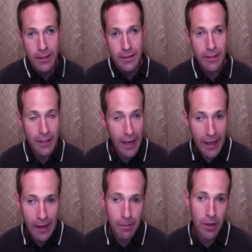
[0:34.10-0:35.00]

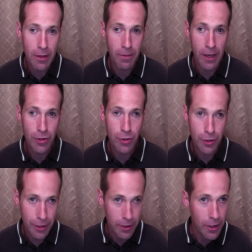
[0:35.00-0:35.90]
Today, I'm going to
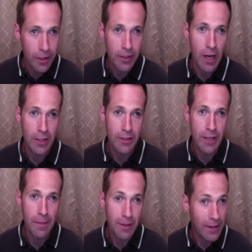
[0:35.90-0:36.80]
introduce another
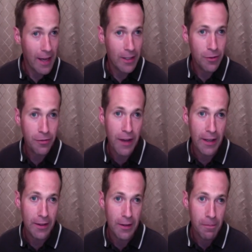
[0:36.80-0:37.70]
concept, and that is
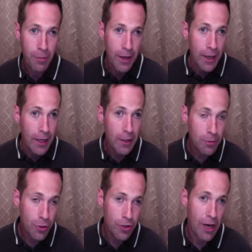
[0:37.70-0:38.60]
faith.
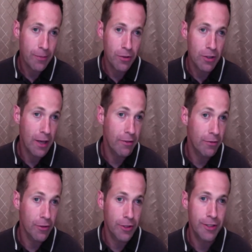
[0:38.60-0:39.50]
Hebrews chapter 11,
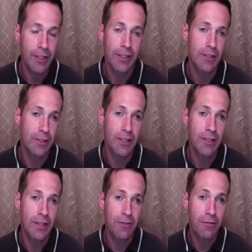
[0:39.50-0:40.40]
verse 6
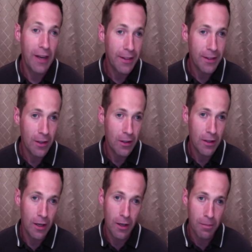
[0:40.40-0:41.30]
says that
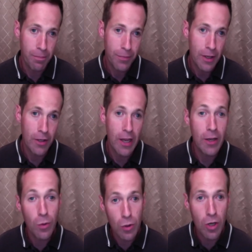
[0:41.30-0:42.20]
that
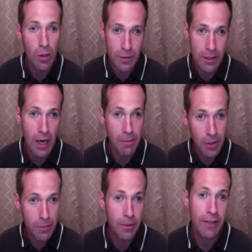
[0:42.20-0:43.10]
anyone who comes to God
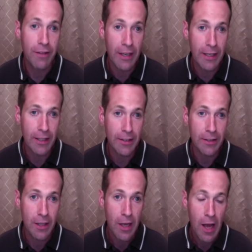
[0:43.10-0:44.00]
must believe that He
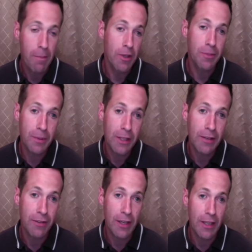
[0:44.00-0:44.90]
is, and must
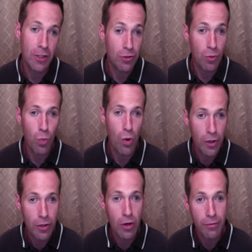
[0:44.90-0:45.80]
believe that He is a
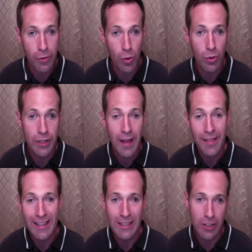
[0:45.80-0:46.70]
rewarder of those
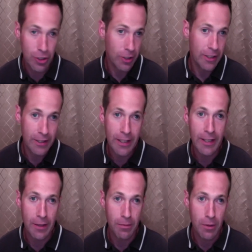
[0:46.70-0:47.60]
that diligently
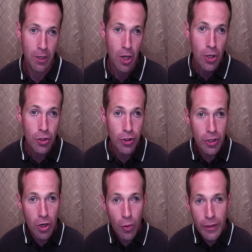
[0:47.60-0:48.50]
seek Him. So
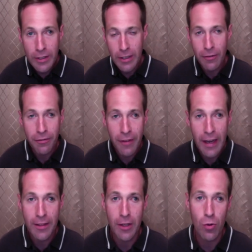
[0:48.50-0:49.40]
you're going to need
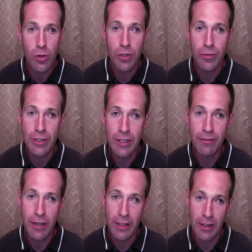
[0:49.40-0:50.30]
faith in order to
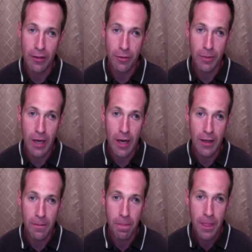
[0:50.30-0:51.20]
receive anything from
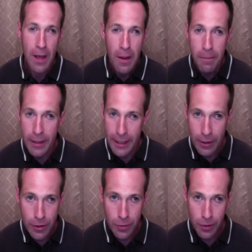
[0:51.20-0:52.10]
God. But
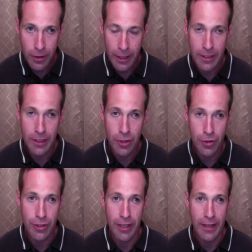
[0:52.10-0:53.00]
here's where it gets
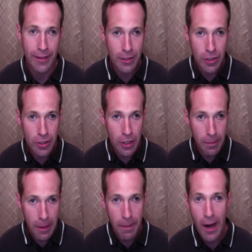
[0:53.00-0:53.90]
interesting, and this is going to
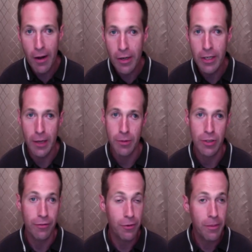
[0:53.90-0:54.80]
be a paradigm
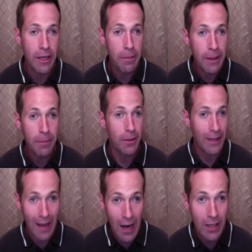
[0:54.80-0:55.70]
shift for many people,
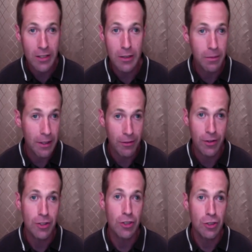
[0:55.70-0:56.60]
and I honestly believe
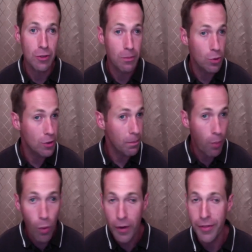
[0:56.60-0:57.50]
that this is the most
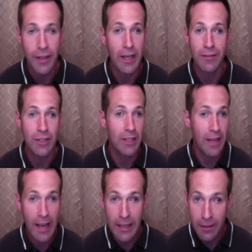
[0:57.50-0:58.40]
important thing I've said in
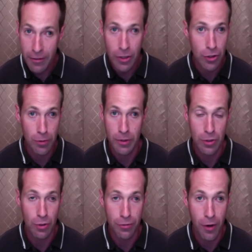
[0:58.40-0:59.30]
any of these sermons
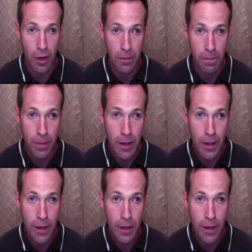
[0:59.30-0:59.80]
so far.